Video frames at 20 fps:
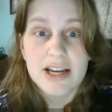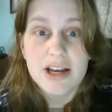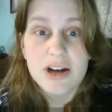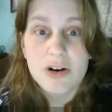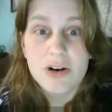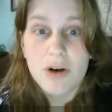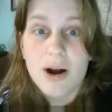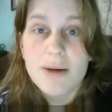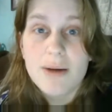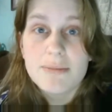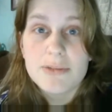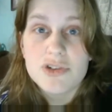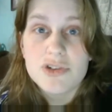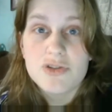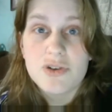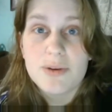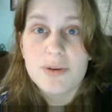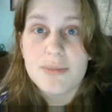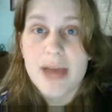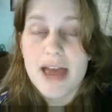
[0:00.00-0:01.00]
crumbs
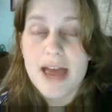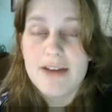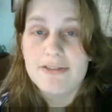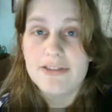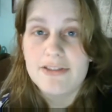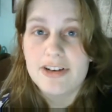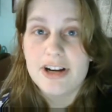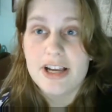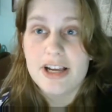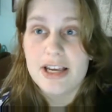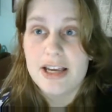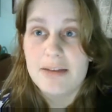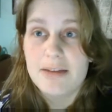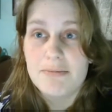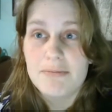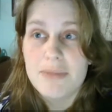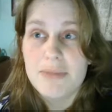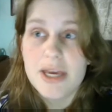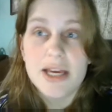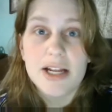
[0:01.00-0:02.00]
from every
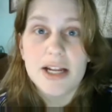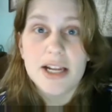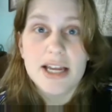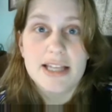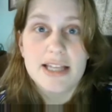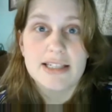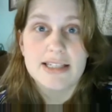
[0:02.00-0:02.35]
meal and